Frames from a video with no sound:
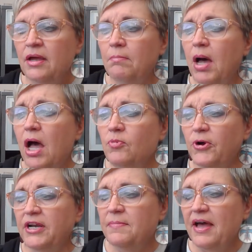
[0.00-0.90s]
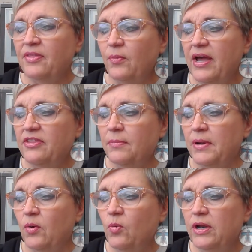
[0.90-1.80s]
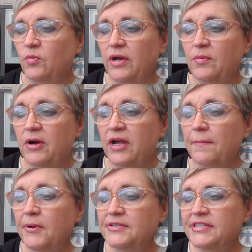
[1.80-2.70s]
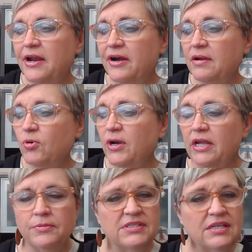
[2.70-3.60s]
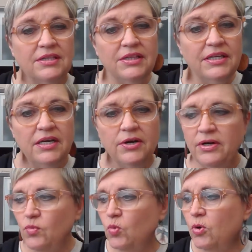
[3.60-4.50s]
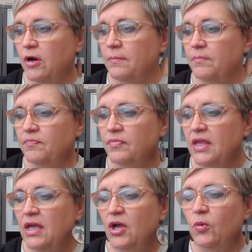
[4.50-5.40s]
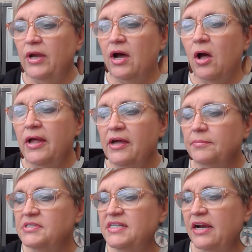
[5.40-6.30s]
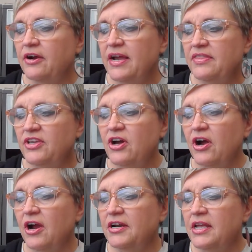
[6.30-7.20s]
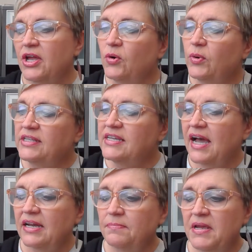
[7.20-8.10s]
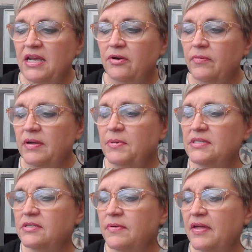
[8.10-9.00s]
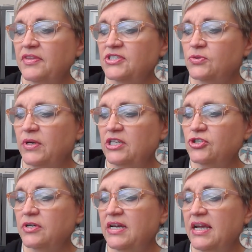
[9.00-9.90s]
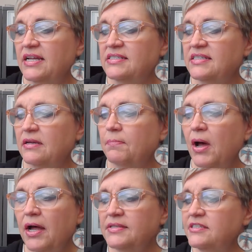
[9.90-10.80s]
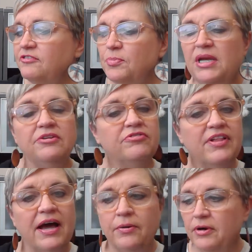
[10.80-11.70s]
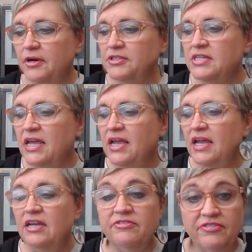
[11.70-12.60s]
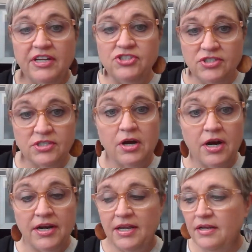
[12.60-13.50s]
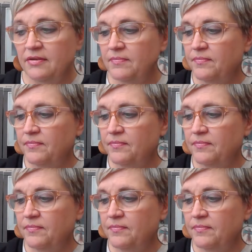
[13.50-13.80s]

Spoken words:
Mom worried about the weather, but when we woke up on Saturday morning, it was clear and warm. We all helped decorate the yard. We tied pink ribbons around the swing tree and set pots of pink flowers in Fudge's garden.